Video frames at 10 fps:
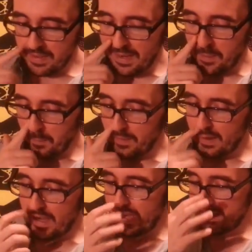Now,
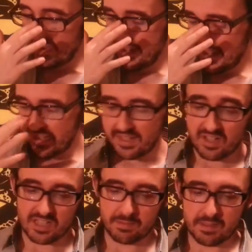at the end, he
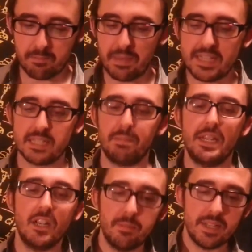talks about the base
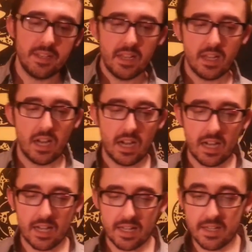pyramid
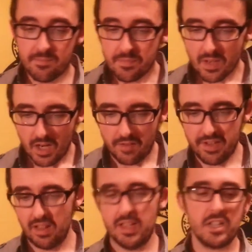of
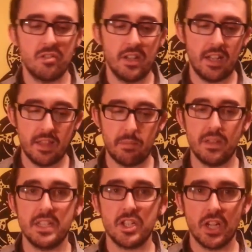the electorate and the
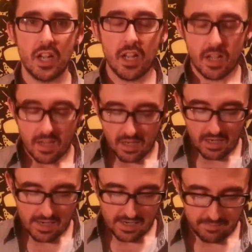militia.
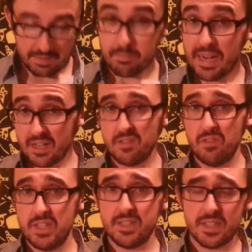I'm
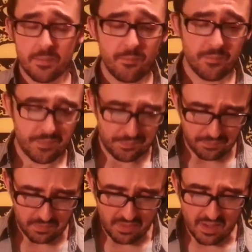paraphrasing.
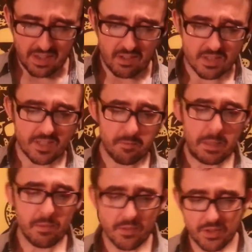It was, if
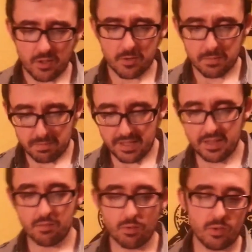people don't
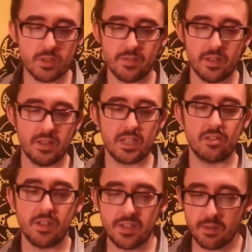play the roles of the
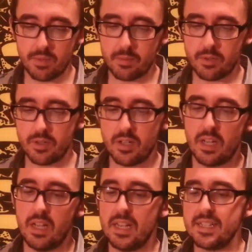electorate, then we
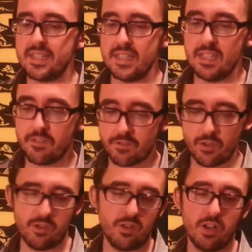will see
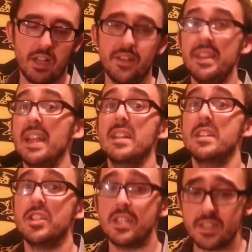further
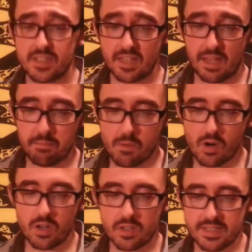negligence and
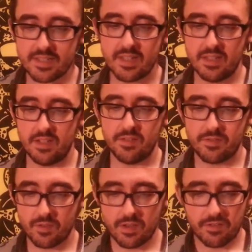more
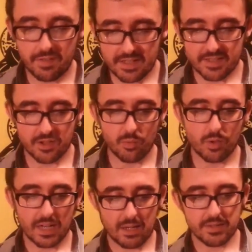incentive for the feds to
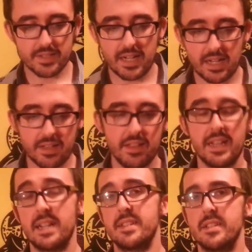work outside
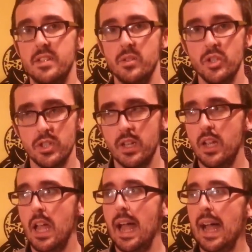the Constitution.
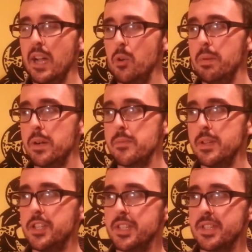How
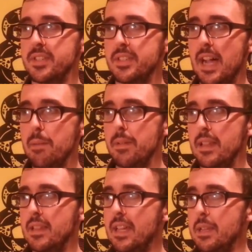about we just
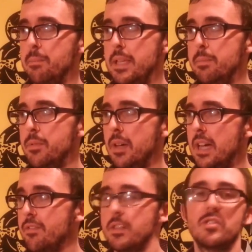stop letting people
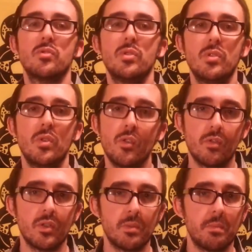have control
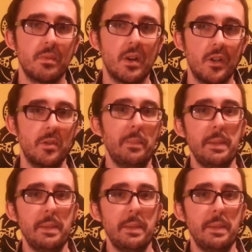over other